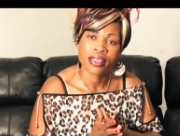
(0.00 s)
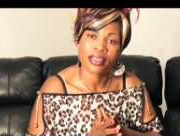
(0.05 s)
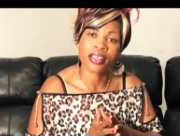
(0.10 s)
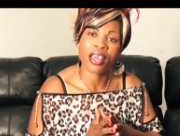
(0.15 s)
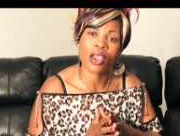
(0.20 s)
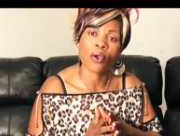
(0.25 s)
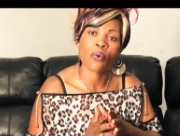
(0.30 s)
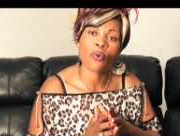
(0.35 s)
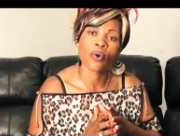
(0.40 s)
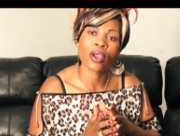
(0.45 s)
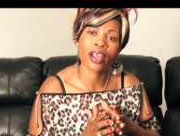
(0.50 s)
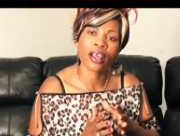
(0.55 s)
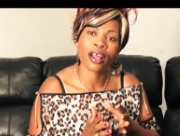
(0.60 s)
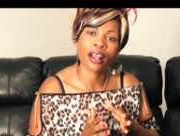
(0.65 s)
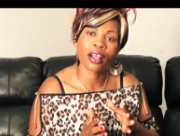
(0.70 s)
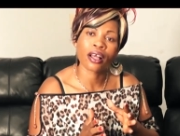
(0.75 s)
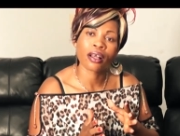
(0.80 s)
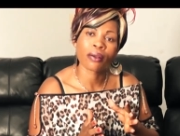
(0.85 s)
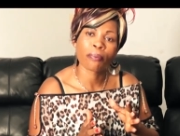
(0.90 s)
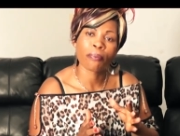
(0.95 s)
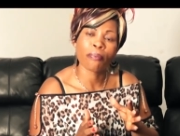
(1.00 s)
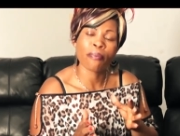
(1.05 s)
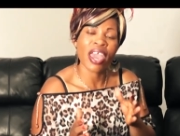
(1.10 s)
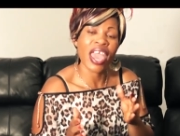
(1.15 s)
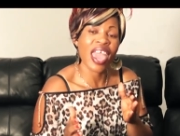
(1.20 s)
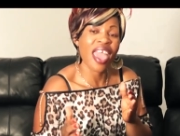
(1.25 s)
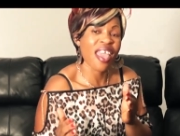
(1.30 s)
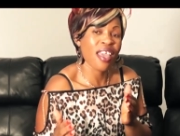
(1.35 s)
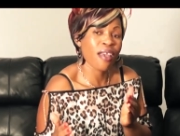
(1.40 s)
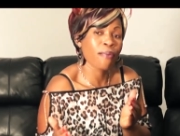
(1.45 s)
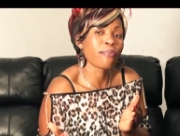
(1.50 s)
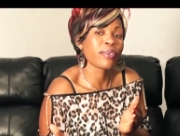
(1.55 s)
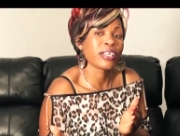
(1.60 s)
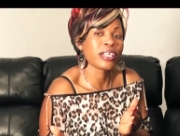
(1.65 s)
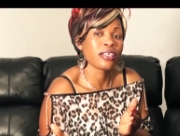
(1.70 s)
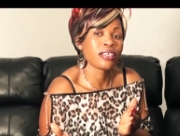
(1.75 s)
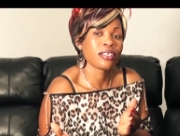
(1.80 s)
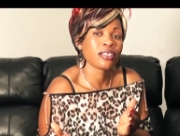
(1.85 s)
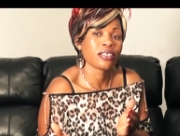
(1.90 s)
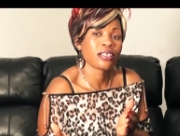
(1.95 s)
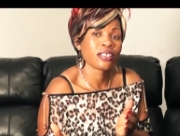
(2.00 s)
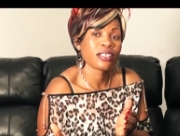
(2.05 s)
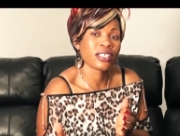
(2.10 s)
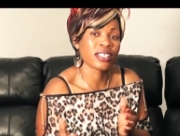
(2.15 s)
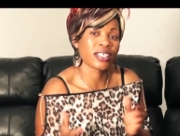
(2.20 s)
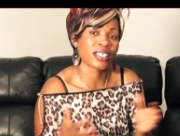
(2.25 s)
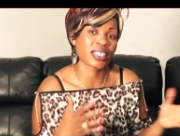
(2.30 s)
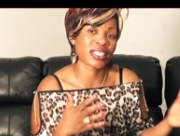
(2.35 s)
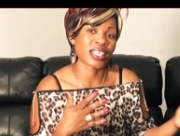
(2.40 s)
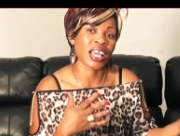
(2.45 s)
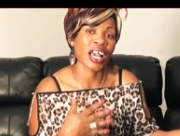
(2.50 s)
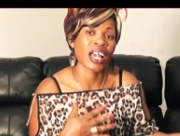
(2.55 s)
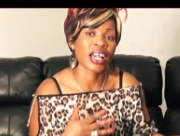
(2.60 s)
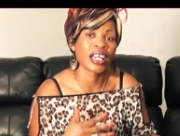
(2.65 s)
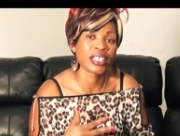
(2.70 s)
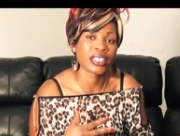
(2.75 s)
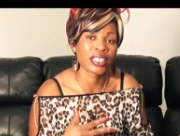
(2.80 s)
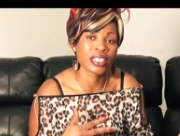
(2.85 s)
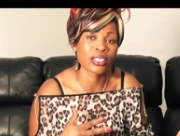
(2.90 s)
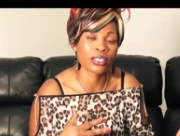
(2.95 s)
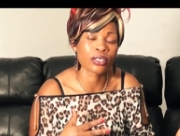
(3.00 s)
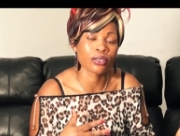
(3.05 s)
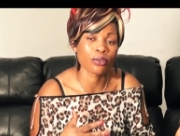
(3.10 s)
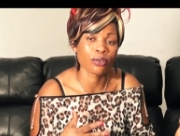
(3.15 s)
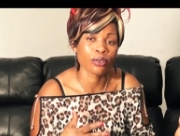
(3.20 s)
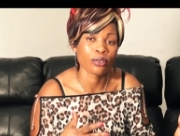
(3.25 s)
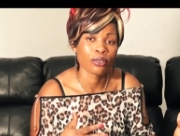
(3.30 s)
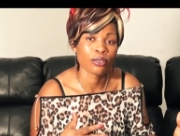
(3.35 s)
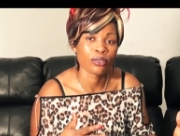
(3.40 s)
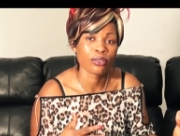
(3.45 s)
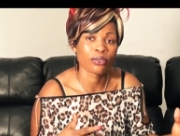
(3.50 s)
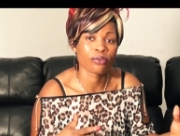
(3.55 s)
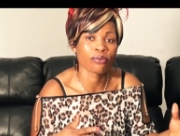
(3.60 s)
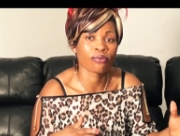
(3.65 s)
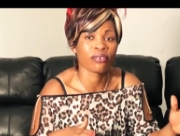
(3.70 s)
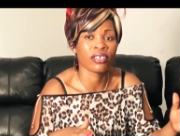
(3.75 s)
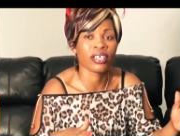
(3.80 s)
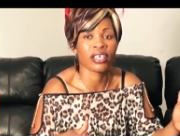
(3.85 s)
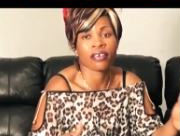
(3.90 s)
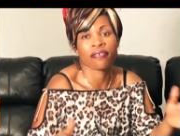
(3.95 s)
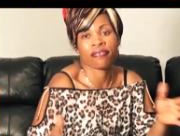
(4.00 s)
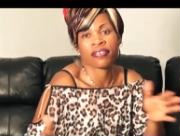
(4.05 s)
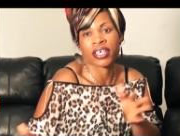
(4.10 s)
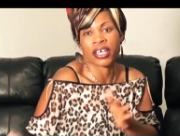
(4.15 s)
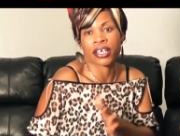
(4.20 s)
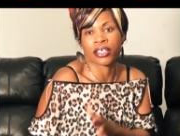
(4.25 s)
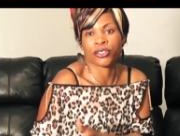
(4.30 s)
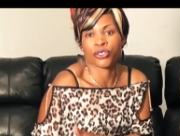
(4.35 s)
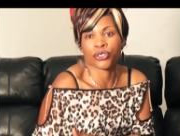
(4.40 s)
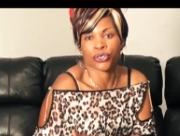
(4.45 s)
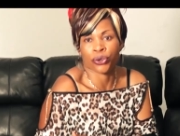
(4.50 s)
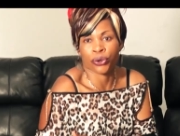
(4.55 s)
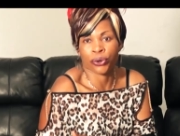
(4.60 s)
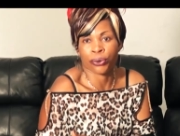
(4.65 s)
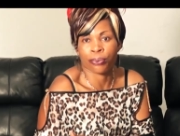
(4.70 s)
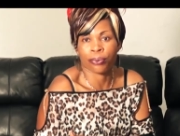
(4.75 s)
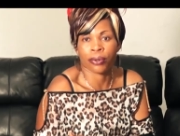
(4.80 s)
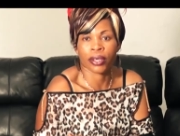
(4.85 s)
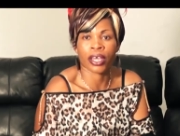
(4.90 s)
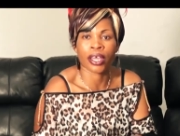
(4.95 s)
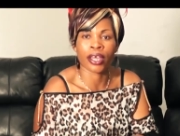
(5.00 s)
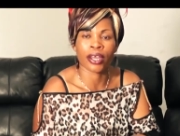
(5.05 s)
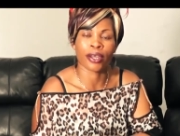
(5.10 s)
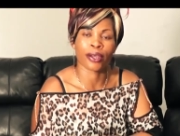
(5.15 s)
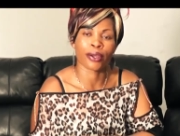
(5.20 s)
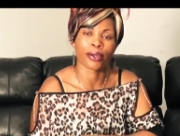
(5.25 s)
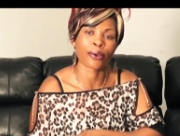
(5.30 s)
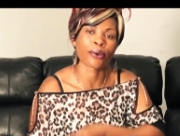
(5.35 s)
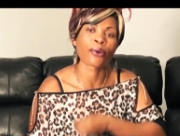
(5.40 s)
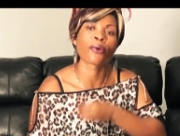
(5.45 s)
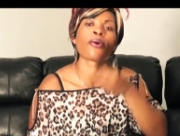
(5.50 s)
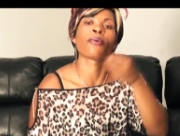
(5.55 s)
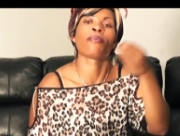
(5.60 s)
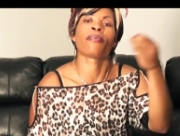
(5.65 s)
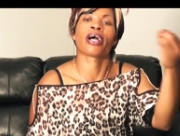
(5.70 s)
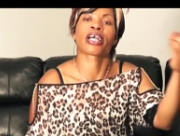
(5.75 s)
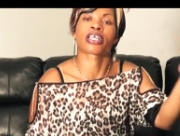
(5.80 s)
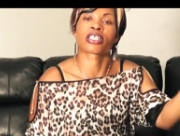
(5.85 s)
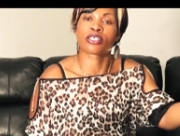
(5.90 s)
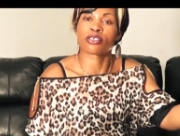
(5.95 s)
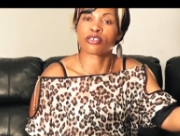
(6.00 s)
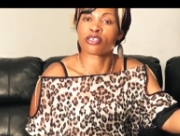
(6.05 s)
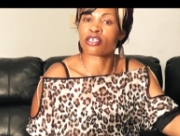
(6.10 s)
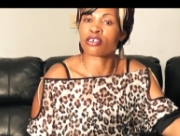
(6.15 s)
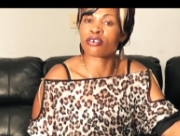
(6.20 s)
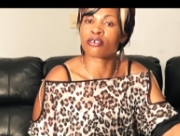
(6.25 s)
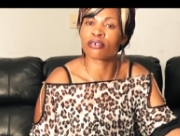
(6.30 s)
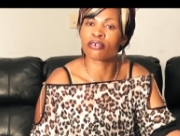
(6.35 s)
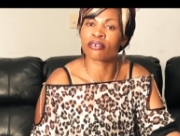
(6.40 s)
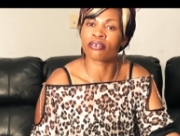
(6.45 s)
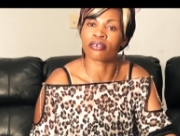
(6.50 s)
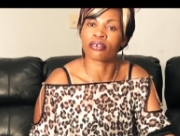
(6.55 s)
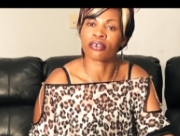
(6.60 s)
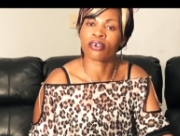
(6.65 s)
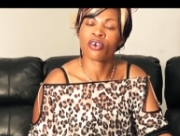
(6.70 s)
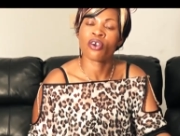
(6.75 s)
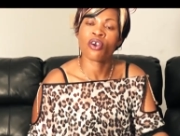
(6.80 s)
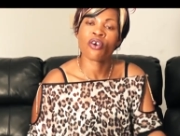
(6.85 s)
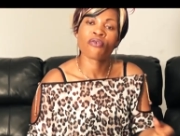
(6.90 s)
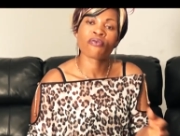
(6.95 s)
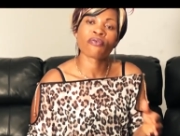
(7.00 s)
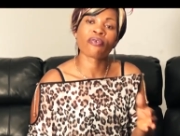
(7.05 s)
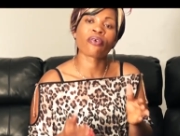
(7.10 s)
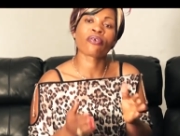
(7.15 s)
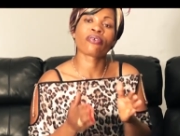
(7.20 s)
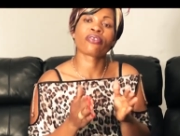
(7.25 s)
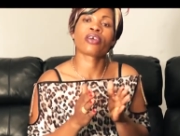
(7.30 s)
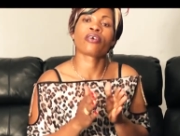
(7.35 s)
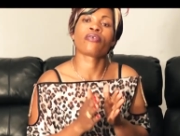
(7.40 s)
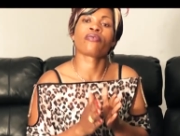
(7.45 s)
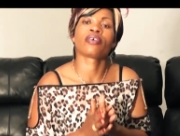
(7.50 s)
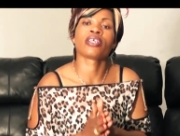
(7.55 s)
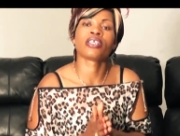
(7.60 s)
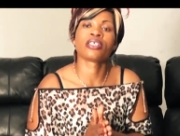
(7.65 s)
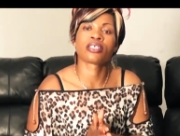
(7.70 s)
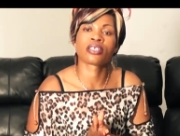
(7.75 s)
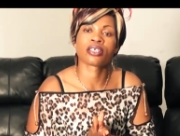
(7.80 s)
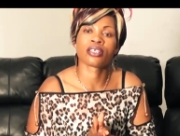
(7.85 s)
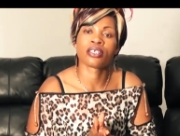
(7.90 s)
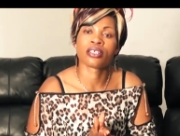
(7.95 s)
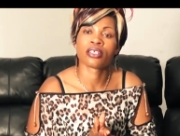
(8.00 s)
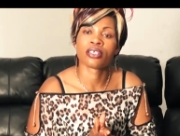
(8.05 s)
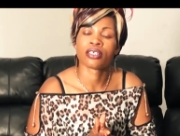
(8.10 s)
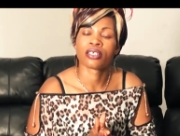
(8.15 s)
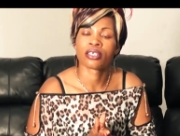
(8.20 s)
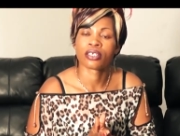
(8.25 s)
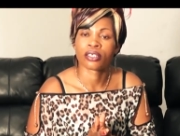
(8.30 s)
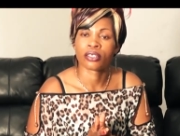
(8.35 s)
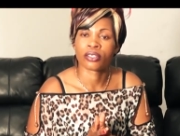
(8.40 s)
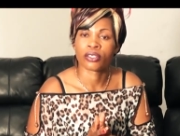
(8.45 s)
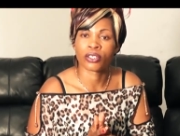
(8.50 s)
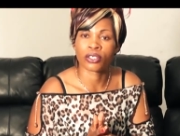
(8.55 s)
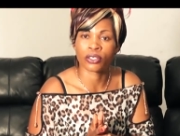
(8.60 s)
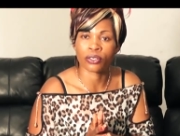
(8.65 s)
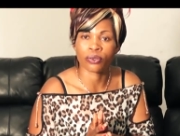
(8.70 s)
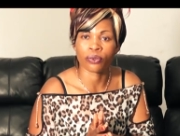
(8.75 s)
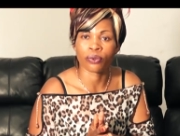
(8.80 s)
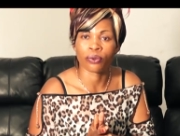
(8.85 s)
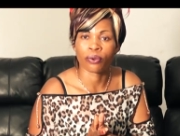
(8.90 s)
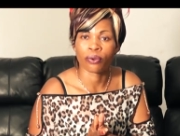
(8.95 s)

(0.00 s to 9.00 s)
they will maybe decide to leave their job and go back to school for the reason to